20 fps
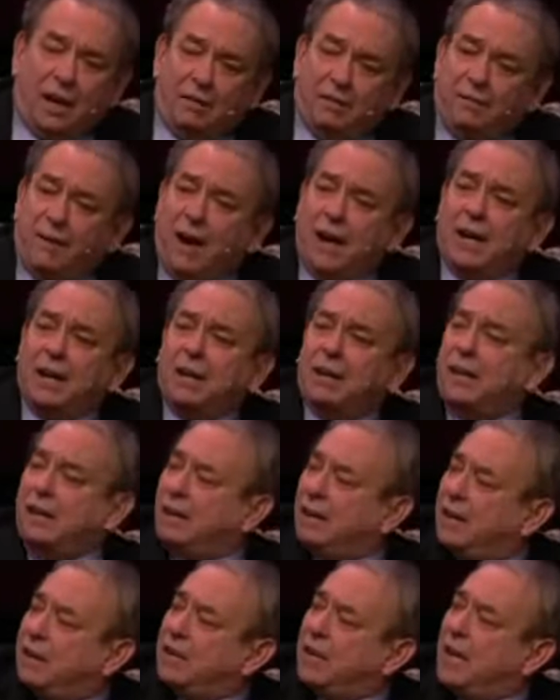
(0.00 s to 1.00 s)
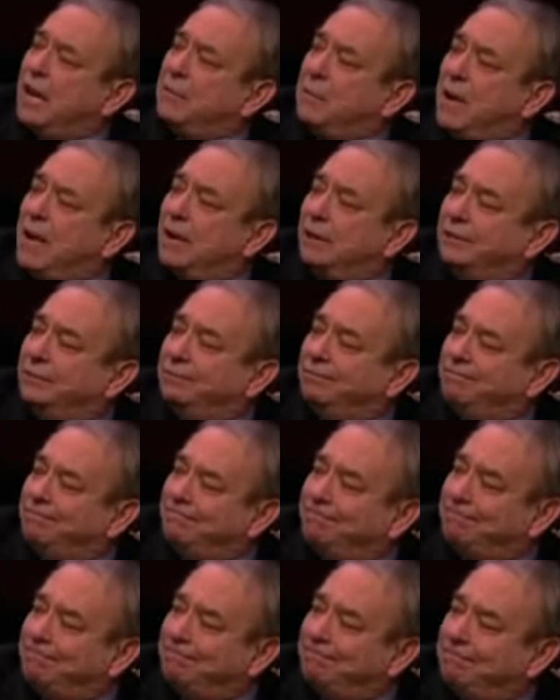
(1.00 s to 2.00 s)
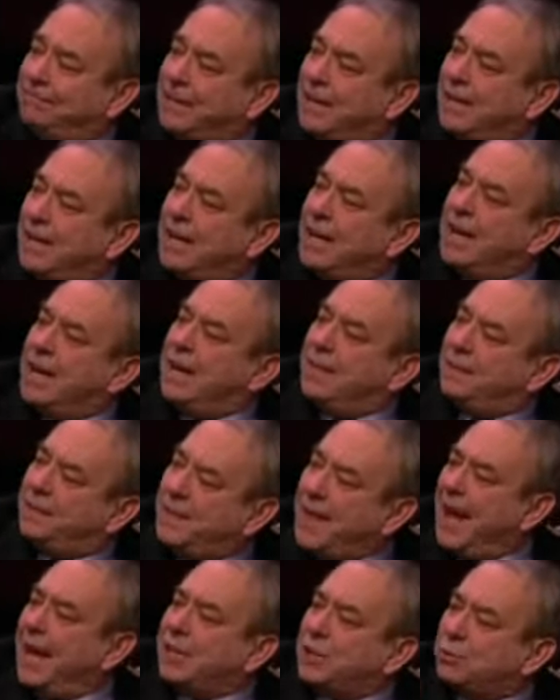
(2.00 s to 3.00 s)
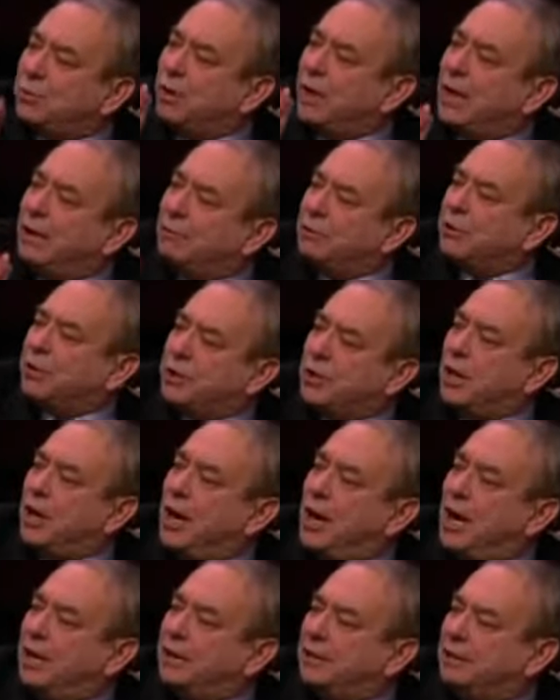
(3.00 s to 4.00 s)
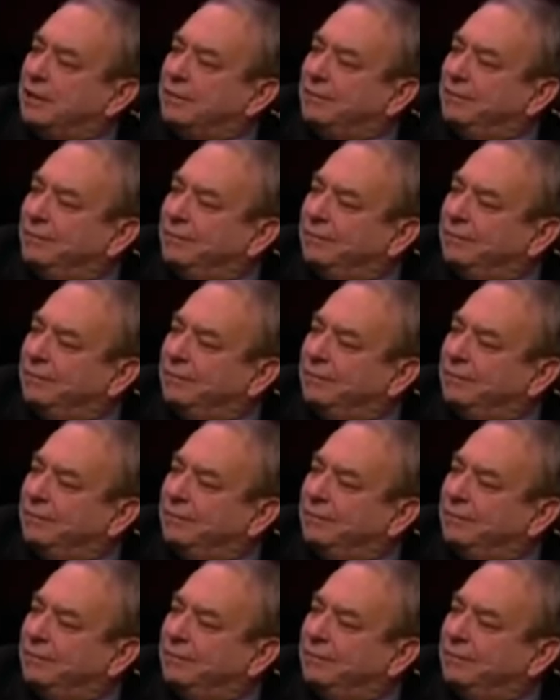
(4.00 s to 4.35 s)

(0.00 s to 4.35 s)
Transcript: Finally, it came out. That's what I was taught